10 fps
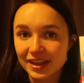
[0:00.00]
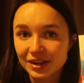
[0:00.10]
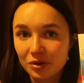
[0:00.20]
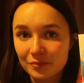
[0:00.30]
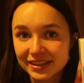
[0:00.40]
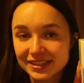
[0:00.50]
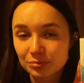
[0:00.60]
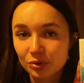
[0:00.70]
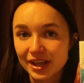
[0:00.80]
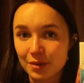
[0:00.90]
then got me this
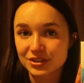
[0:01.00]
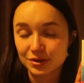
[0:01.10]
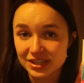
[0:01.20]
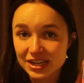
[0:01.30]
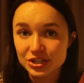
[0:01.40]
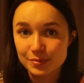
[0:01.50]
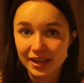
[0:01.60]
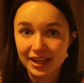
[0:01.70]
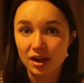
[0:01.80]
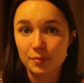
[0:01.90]
board game, which I was literally
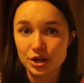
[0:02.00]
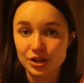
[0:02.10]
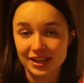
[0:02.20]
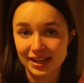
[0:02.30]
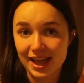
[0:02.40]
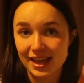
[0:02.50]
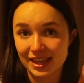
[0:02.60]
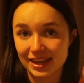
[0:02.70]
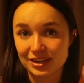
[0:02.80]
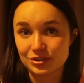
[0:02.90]
picking up and looking at
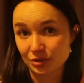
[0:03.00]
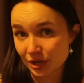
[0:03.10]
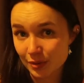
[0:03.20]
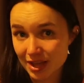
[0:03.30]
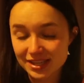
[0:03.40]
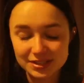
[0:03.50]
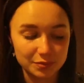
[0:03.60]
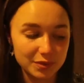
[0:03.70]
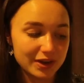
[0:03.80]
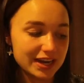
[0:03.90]
in John Lewis
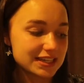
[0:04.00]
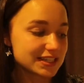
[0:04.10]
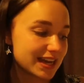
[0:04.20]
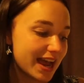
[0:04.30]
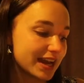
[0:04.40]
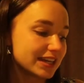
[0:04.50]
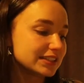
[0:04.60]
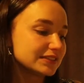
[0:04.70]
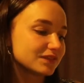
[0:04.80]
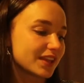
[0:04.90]
when we went in today,
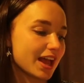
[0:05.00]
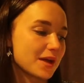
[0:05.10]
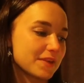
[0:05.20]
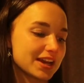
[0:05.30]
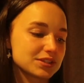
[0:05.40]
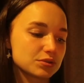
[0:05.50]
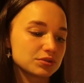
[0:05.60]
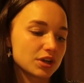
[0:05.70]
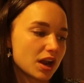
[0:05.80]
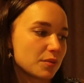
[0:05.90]
and it's
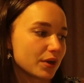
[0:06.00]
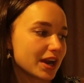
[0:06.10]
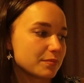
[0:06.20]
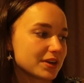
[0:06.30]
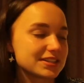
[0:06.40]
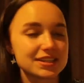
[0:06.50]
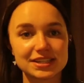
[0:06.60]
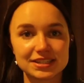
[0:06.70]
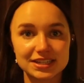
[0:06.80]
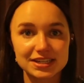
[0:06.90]
called Colour Brain, but it's a
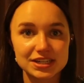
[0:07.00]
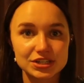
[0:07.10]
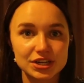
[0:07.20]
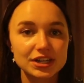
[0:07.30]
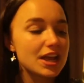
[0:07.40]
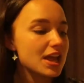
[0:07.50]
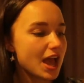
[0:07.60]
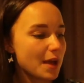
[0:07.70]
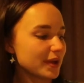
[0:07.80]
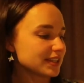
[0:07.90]
Disney edition.
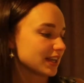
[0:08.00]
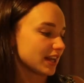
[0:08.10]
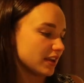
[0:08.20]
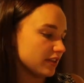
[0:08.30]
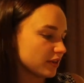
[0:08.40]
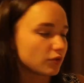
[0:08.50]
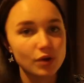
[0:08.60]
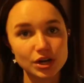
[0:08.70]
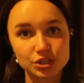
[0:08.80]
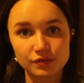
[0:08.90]
And basically the
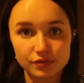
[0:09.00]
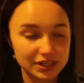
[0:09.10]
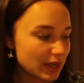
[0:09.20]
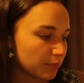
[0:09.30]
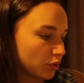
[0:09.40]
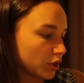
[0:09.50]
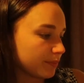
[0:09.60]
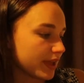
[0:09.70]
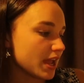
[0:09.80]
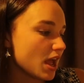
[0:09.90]
question, for example,
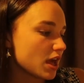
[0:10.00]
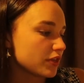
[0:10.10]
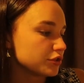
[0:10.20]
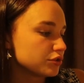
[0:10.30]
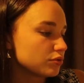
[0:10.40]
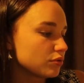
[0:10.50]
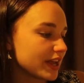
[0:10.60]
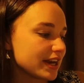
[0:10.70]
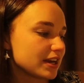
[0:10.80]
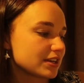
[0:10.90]
could be the jewel
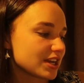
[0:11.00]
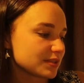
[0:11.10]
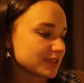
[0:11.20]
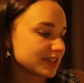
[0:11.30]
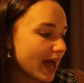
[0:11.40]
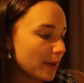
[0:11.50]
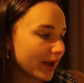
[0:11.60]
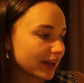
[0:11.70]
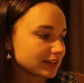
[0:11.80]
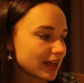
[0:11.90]
in Jasmine's
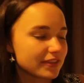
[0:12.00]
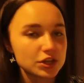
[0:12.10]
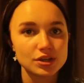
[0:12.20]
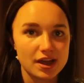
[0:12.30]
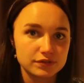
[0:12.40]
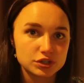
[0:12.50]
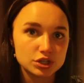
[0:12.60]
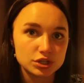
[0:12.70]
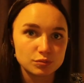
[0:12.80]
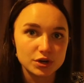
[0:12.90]
hairband, and then you have to
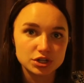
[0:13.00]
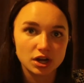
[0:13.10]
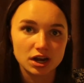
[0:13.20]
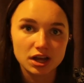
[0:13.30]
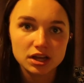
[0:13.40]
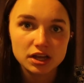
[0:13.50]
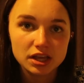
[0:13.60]
choose which colour